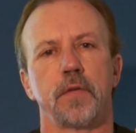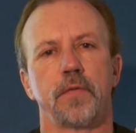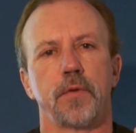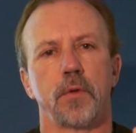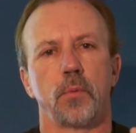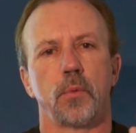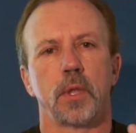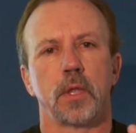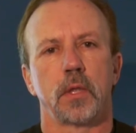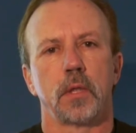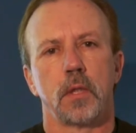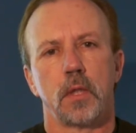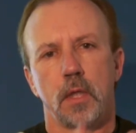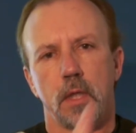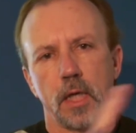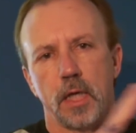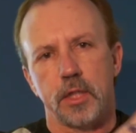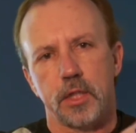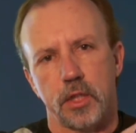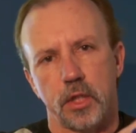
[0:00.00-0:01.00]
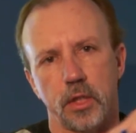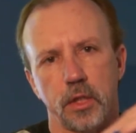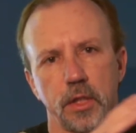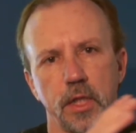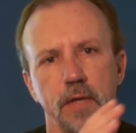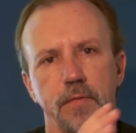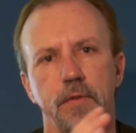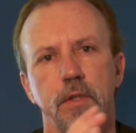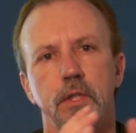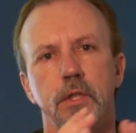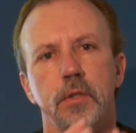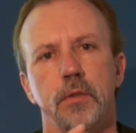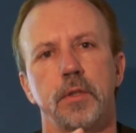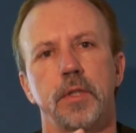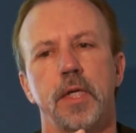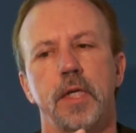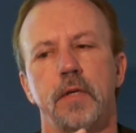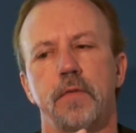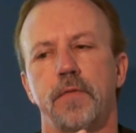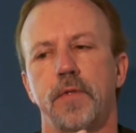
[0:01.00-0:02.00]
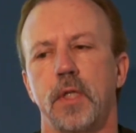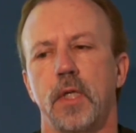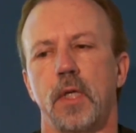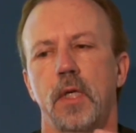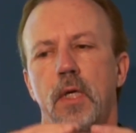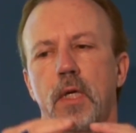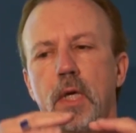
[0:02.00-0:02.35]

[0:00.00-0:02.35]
if you will, as to the life that you lived.